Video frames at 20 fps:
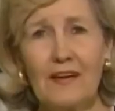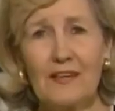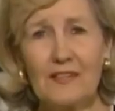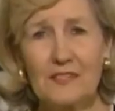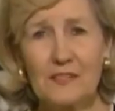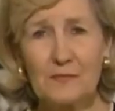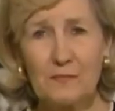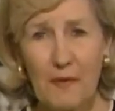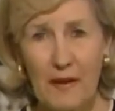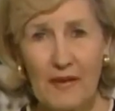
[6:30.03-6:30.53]

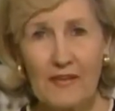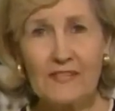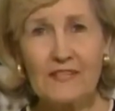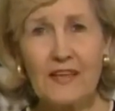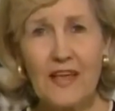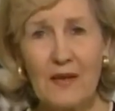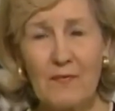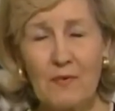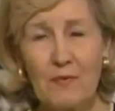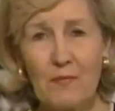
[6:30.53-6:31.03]
space
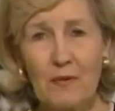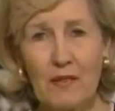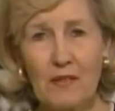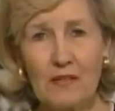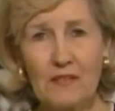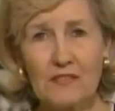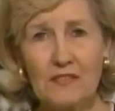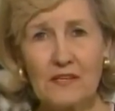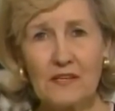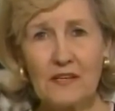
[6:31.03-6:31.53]

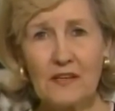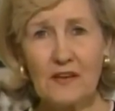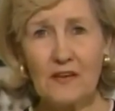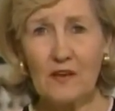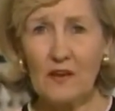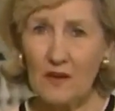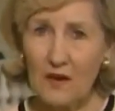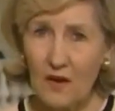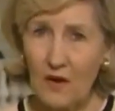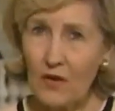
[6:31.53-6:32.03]

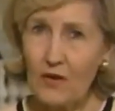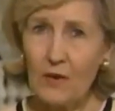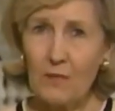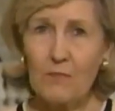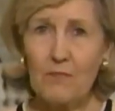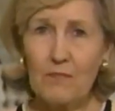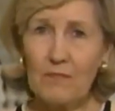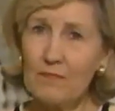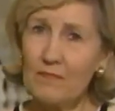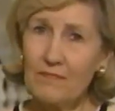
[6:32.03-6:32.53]
capability on
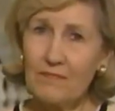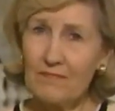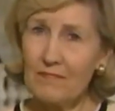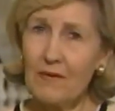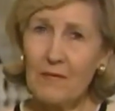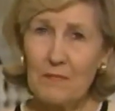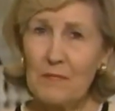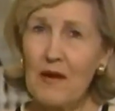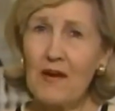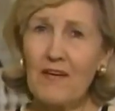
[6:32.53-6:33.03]
the
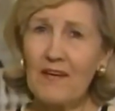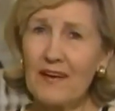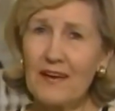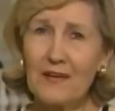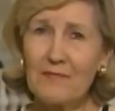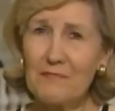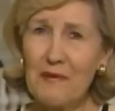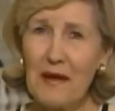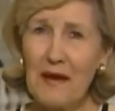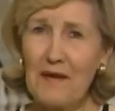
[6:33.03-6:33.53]

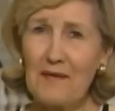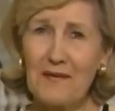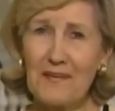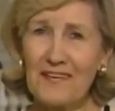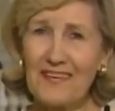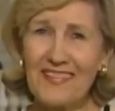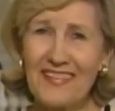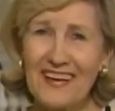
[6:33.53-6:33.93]
American power.